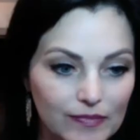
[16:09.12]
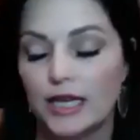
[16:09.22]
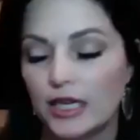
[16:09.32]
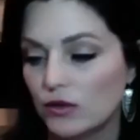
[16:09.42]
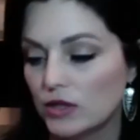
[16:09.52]

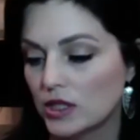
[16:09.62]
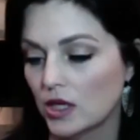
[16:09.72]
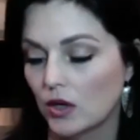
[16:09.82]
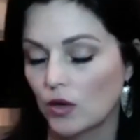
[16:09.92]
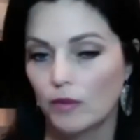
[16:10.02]
thank you
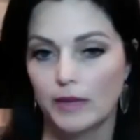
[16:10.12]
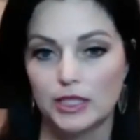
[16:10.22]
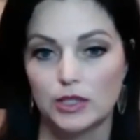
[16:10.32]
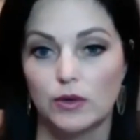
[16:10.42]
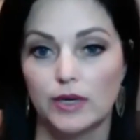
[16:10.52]
so
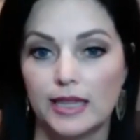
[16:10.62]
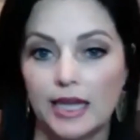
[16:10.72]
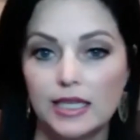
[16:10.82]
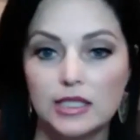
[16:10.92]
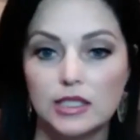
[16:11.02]
much, Kortney. And
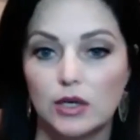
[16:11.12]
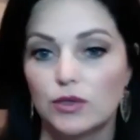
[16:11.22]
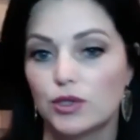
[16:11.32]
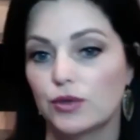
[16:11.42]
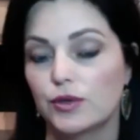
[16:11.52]
that is so
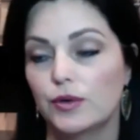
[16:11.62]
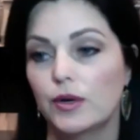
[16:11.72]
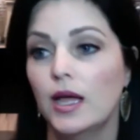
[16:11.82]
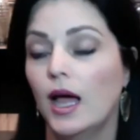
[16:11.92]
true.